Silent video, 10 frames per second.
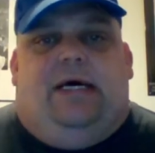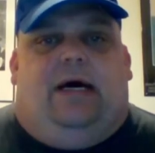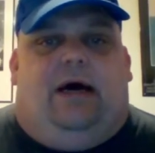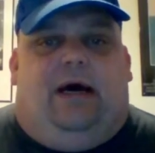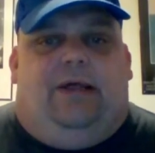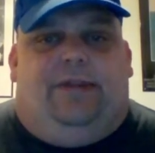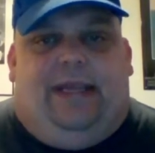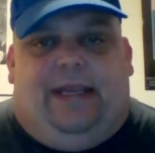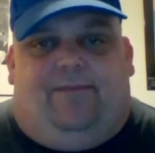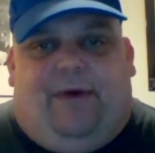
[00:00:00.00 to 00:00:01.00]
Uh,
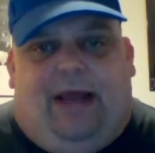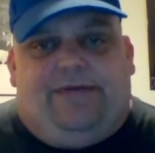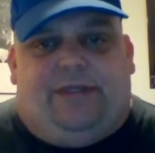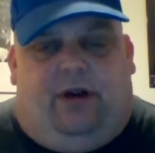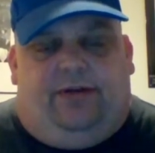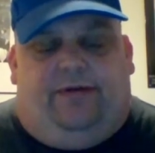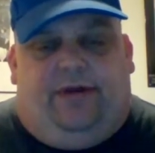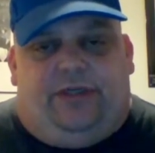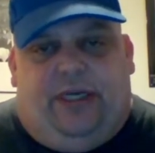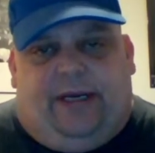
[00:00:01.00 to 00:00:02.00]
they get five stars for
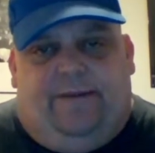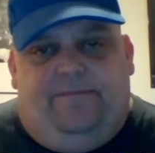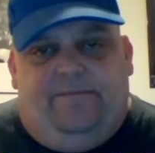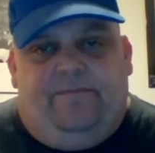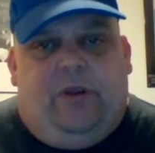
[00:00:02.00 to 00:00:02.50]
their chicken,